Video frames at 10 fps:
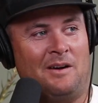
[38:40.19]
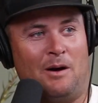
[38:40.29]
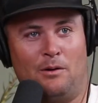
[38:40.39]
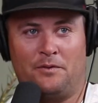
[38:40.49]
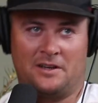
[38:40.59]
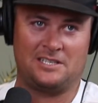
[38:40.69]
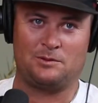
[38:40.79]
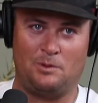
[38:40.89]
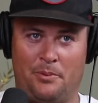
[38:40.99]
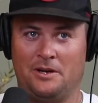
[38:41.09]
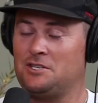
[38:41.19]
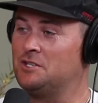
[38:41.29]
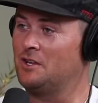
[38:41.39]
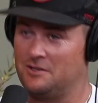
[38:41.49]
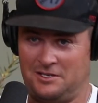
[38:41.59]
how we'll fix this. We'll punch each
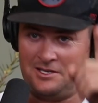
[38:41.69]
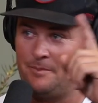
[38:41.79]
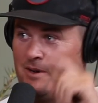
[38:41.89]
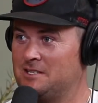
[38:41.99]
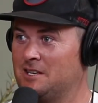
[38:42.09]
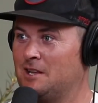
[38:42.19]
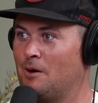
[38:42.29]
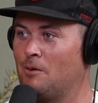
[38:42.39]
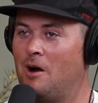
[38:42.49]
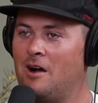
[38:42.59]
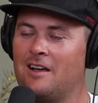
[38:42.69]
other until somebody says they're wrong.